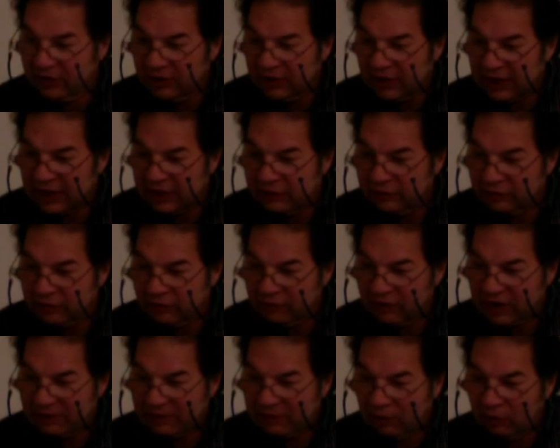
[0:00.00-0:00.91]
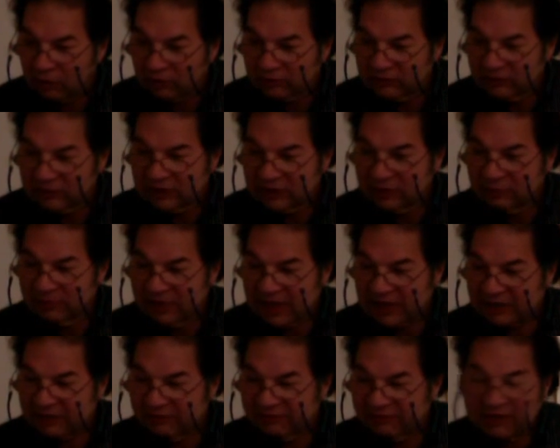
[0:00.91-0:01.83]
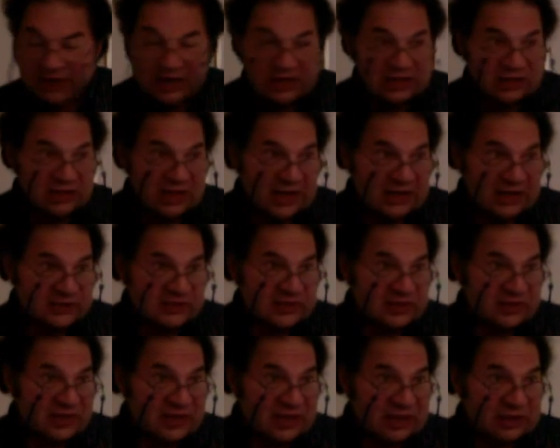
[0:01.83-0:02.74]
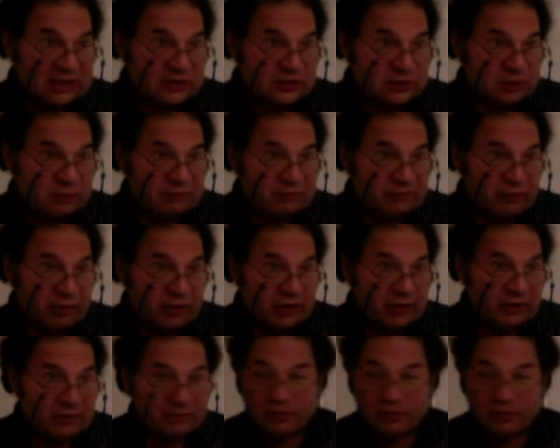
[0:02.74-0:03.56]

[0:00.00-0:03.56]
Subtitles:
and you can grab a hold of a little magnifying glass, and that'll zoom for you.